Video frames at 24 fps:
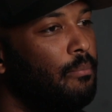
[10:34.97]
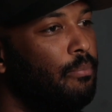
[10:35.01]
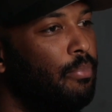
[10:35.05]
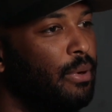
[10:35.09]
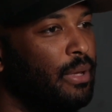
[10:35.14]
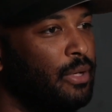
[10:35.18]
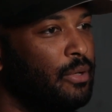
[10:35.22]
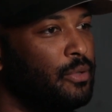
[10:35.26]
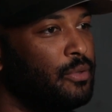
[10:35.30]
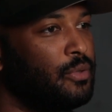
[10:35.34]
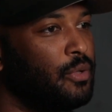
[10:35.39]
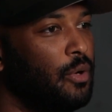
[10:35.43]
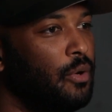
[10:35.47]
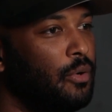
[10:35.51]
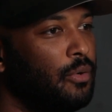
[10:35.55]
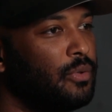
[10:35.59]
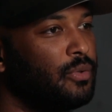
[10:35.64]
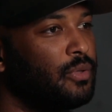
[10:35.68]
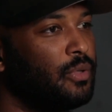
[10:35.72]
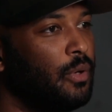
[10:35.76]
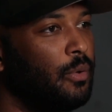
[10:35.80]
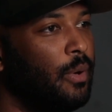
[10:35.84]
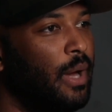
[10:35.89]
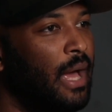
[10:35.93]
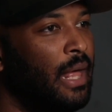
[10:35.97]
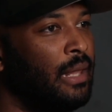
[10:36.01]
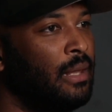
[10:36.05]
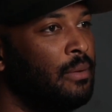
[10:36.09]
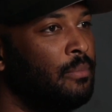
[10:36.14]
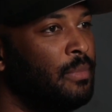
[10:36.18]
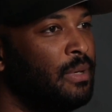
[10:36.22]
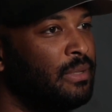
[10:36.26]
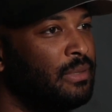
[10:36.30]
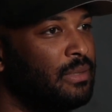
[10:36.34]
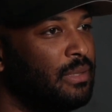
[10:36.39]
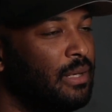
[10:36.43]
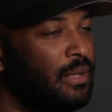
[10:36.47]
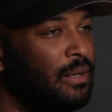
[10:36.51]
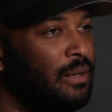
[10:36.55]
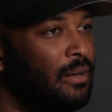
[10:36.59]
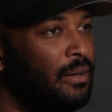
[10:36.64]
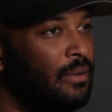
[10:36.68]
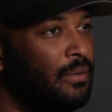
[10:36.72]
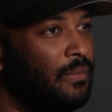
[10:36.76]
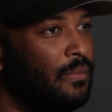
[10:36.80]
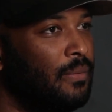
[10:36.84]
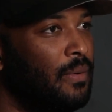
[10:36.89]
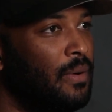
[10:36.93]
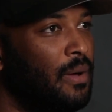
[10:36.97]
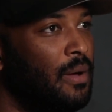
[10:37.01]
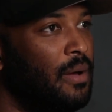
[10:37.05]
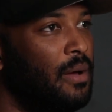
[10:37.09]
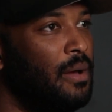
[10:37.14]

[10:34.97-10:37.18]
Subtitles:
but there's also elements of